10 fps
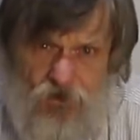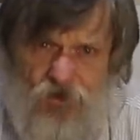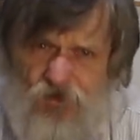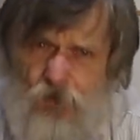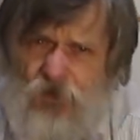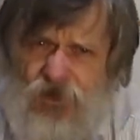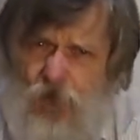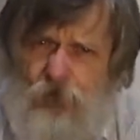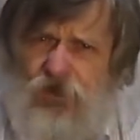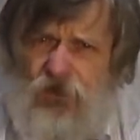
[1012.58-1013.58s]
It seems like an
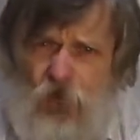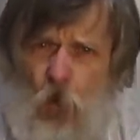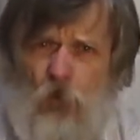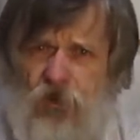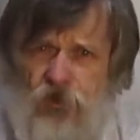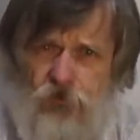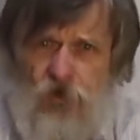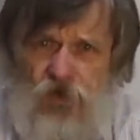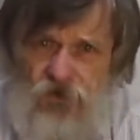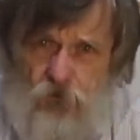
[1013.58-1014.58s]
absolutely totally
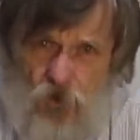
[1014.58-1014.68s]
crazy